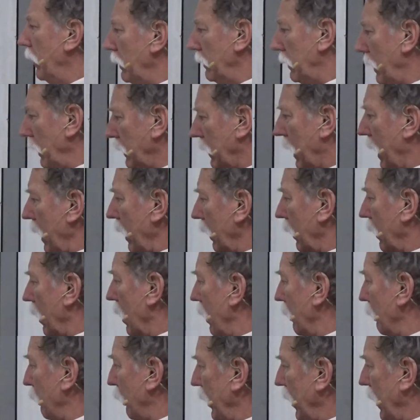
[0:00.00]
They can't
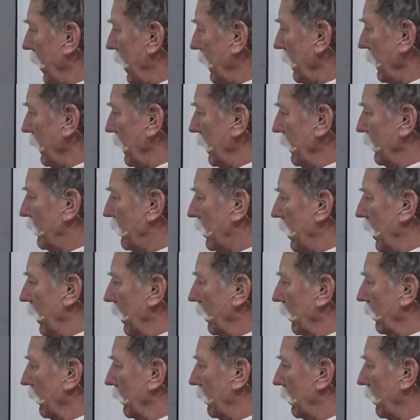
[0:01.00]
comprehend these
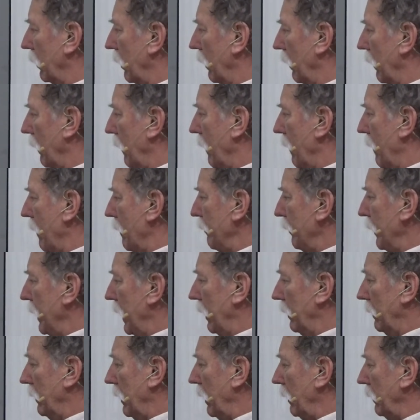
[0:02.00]
things.
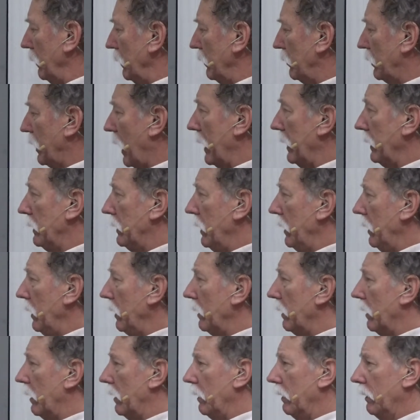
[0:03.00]
And then this
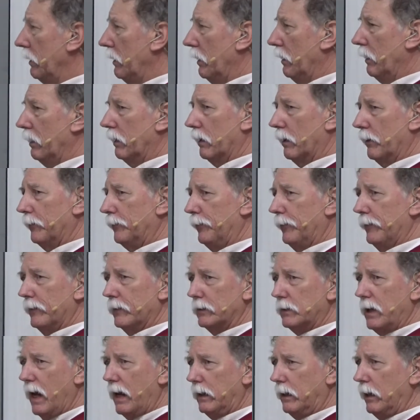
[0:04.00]
idea of
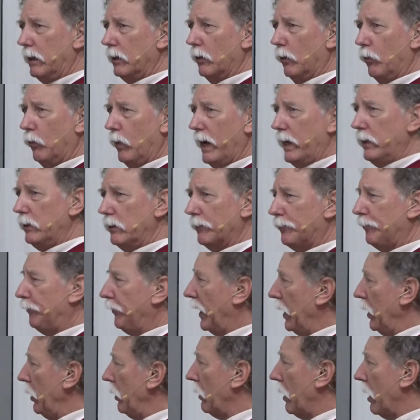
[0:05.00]
taking away your
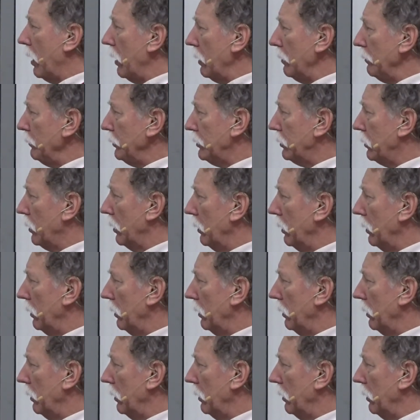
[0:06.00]
firearms?